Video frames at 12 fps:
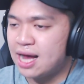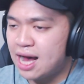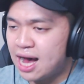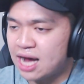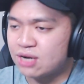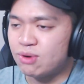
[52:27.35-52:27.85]

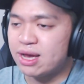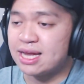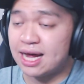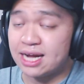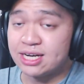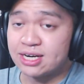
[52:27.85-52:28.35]
Hideaway and
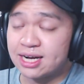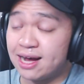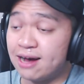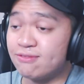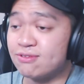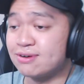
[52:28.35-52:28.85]

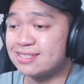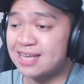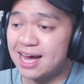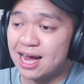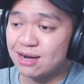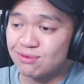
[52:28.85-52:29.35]
Undercover
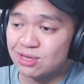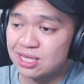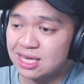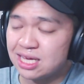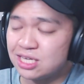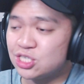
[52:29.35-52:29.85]
tied with
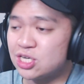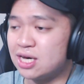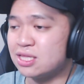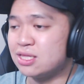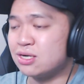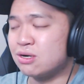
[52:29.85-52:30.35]
each
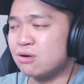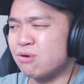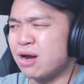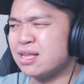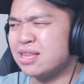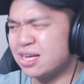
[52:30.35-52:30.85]
other,
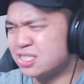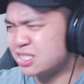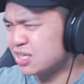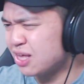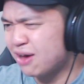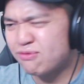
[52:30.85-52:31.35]
right? They
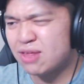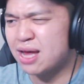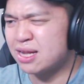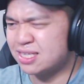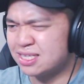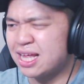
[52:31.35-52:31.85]
still have
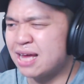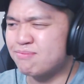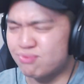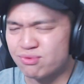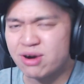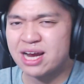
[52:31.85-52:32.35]

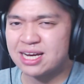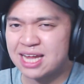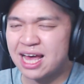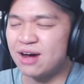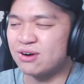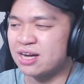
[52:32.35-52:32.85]
that
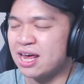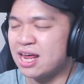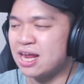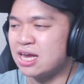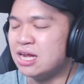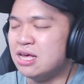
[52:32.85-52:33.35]
breakdown
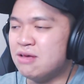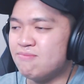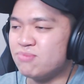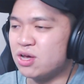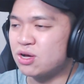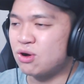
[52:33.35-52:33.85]
in
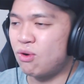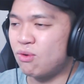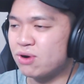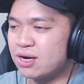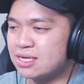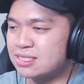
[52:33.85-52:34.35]
the
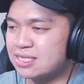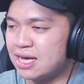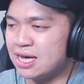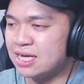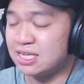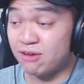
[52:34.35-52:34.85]
chorus
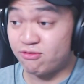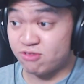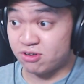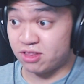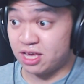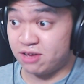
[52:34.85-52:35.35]

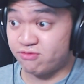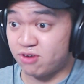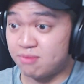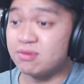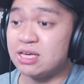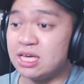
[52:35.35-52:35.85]
differently
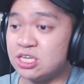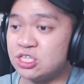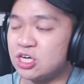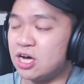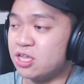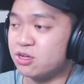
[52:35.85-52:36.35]
from
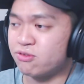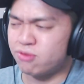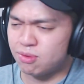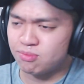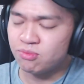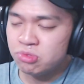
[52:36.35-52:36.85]
each other,
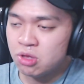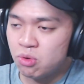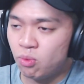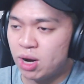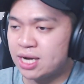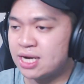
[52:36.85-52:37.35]
from
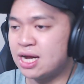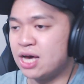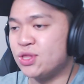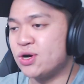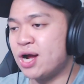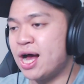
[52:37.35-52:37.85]
one
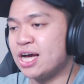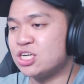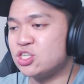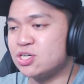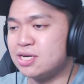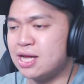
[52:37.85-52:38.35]
another, I
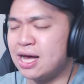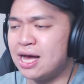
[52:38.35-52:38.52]
should